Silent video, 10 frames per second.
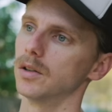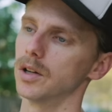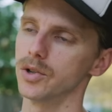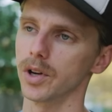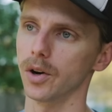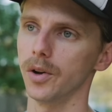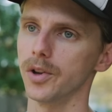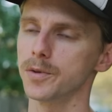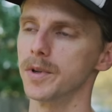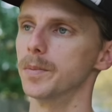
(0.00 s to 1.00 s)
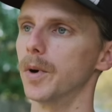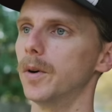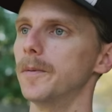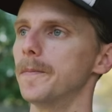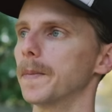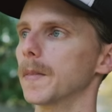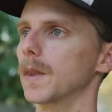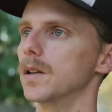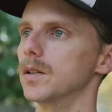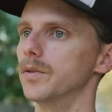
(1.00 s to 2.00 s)
You got all those people.
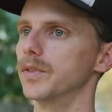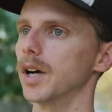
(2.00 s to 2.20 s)
You've